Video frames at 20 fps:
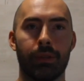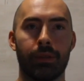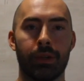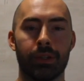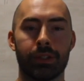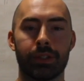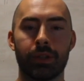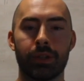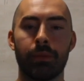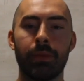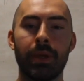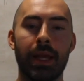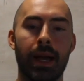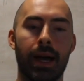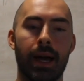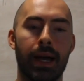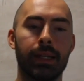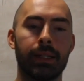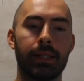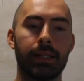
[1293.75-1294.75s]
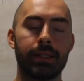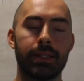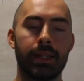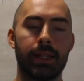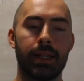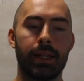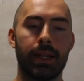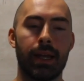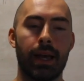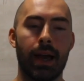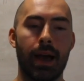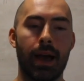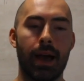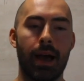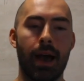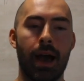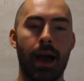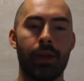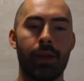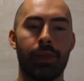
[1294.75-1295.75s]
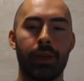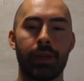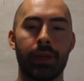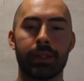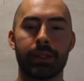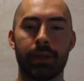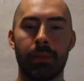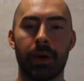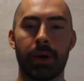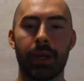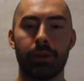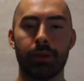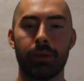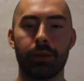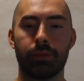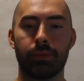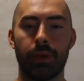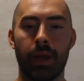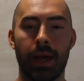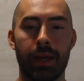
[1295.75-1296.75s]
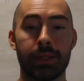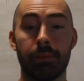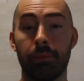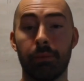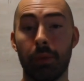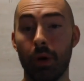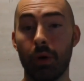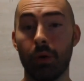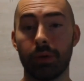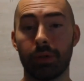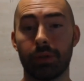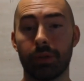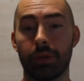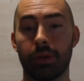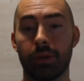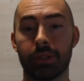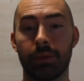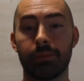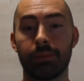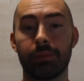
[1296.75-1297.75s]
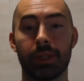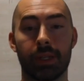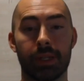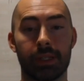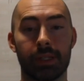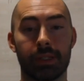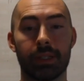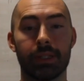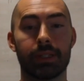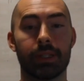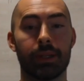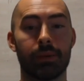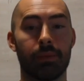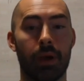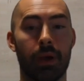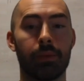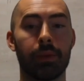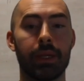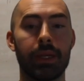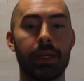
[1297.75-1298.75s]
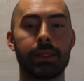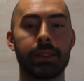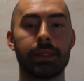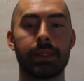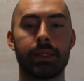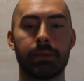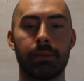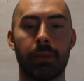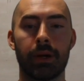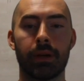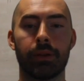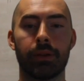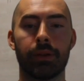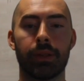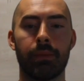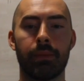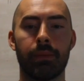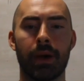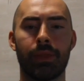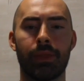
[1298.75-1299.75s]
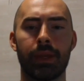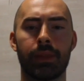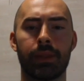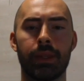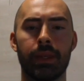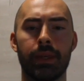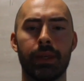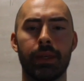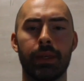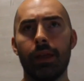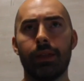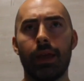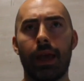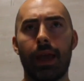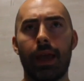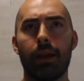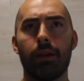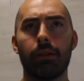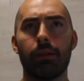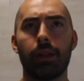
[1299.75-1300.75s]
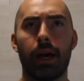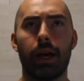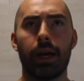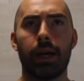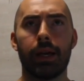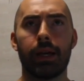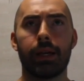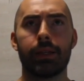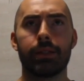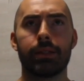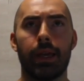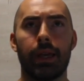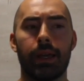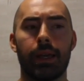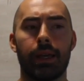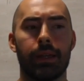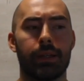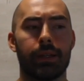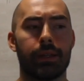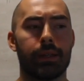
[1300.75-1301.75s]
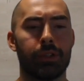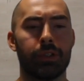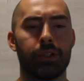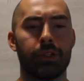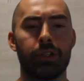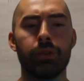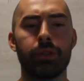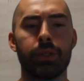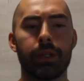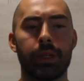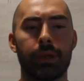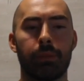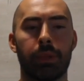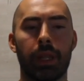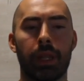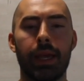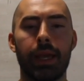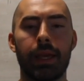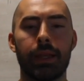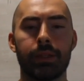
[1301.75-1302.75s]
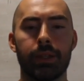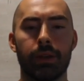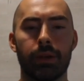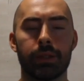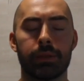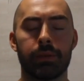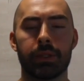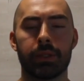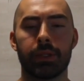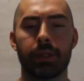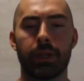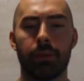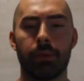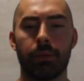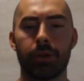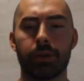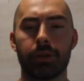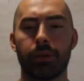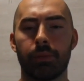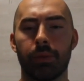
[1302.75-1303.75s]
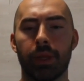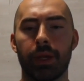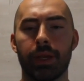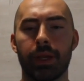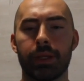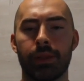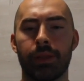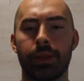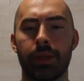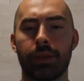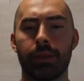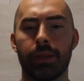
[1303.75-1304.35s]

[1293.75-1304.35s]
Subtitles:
there's so many islands that I think somebody who has a boat or something like this could probably easily smuggle them. I think the airlines and using planes, especially commercial planes, I think